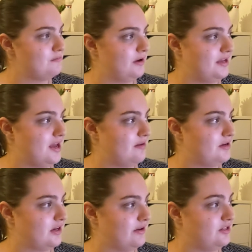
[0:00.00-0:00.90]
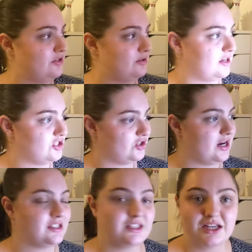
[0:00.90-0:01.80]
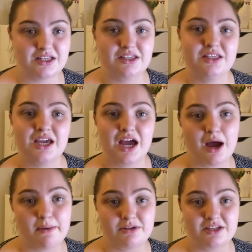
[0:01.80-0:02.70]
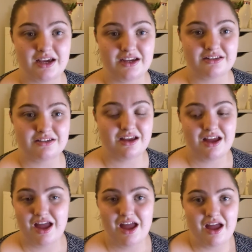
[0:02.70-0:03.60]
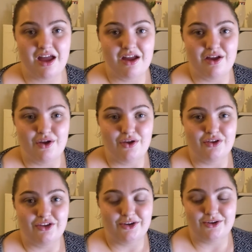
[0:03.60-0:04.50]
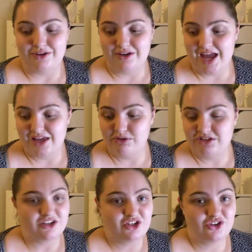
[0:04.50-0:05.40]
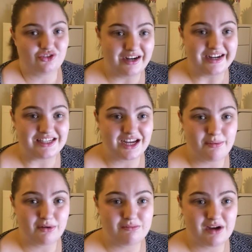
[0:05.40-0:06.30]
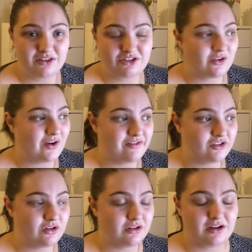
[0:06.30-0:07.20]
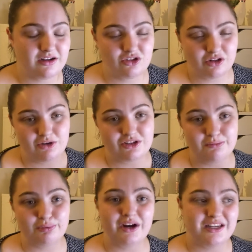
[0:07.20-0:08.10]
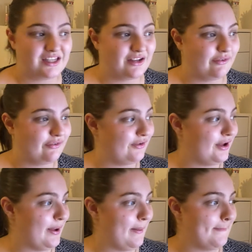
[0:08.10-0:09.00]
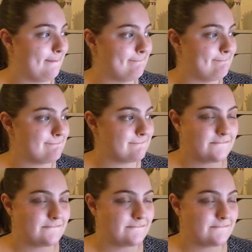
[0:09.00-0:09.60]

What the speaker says: But yeah, we're going to get straight into the update. So yeah, it's been such a crazy couple of months, so I haven't got, it's not the most impressive, update,